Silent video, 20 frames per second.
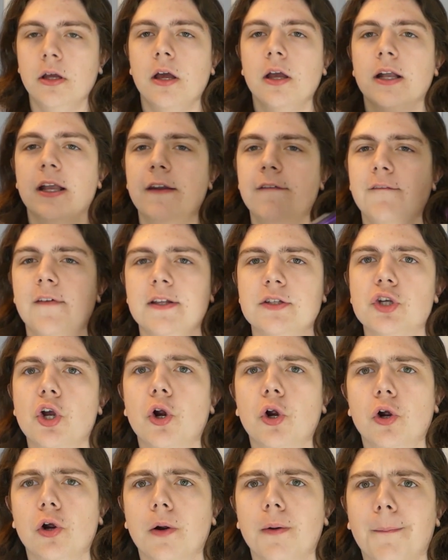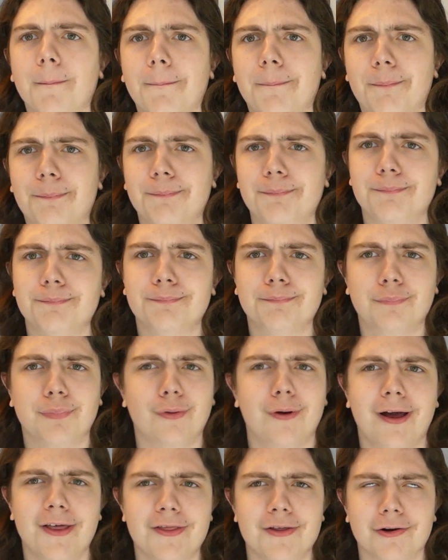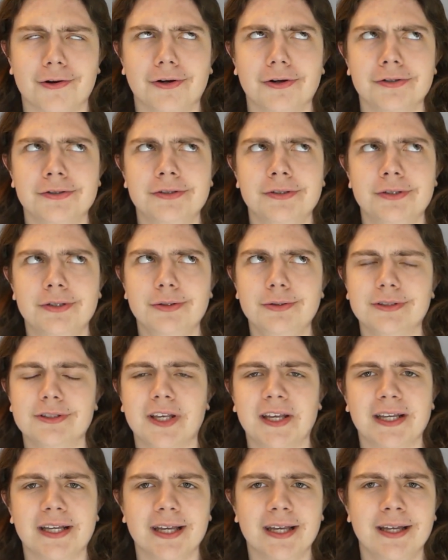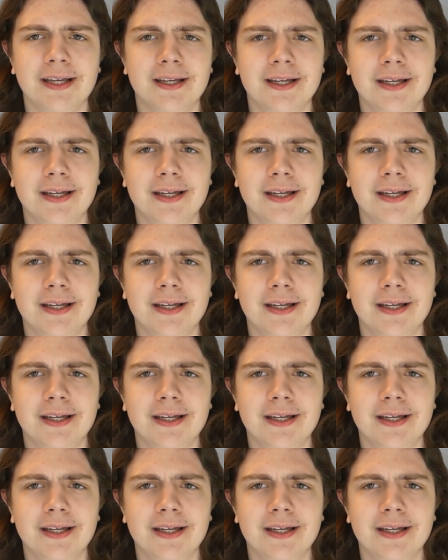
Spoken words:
convince her brother, who's like